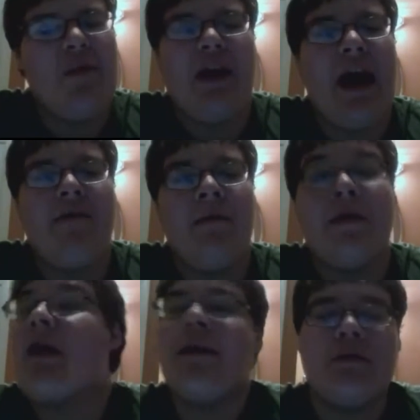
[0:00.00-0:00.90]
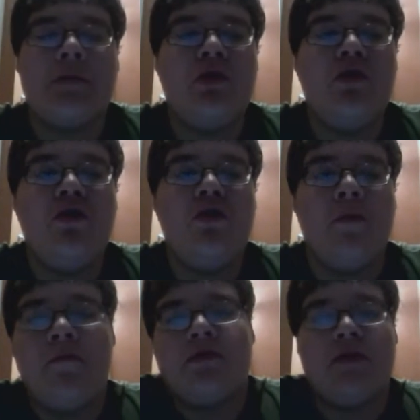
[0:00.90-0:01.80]
one habit, better have something
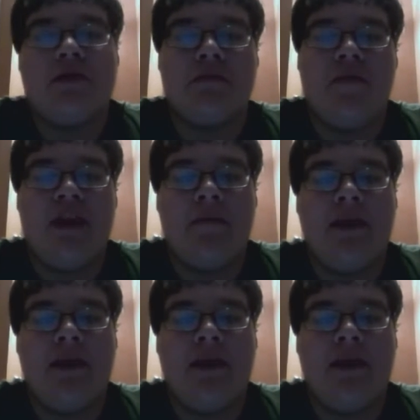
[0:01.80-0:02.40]
new. A service provided